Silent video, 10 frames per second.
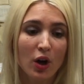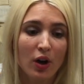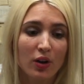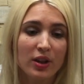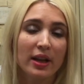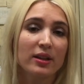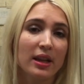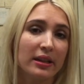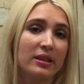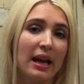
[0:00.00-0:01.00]
uh, that
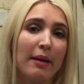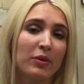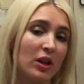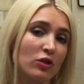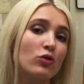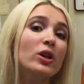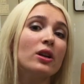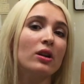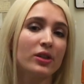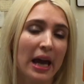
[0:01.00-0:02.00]
that dam that
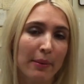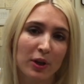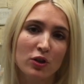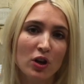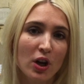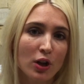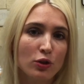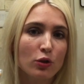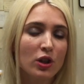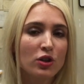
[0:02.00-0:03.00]
critical damage.
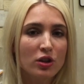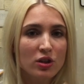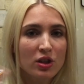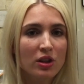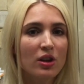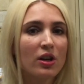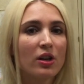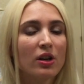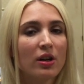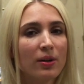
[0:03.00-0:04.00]
So they just sit
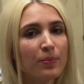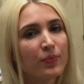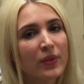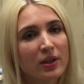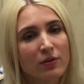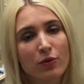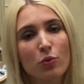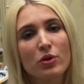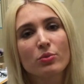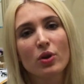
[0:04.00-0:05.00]
there um, and
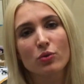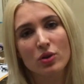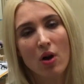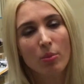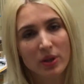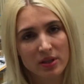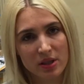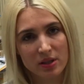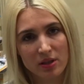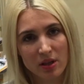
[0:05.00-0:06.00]
form those
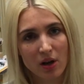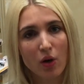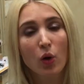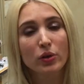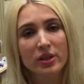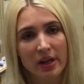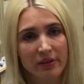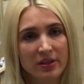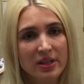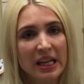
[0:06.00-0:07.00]
complexes that are called
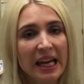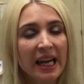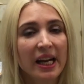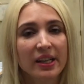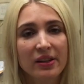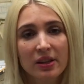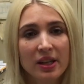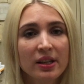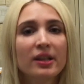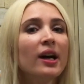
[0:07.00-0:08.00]
TIFs. Another
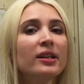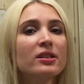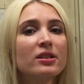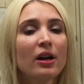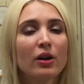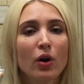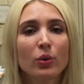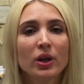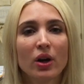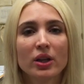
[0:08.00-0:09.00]
thing that's uh,
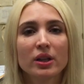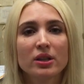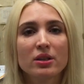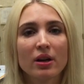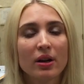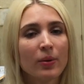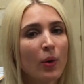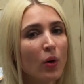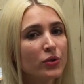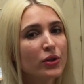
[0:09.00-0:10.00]
going on is um,
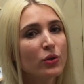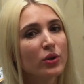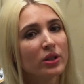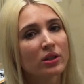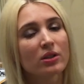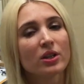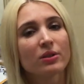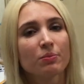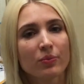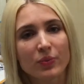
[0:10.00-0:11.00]
also another
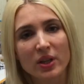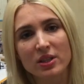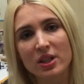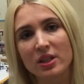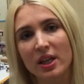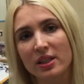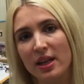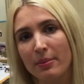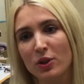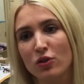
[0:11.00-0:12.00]
uh, DNA
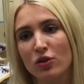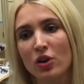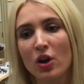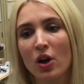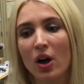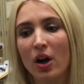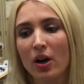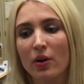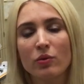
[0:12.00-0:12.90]
damage uh,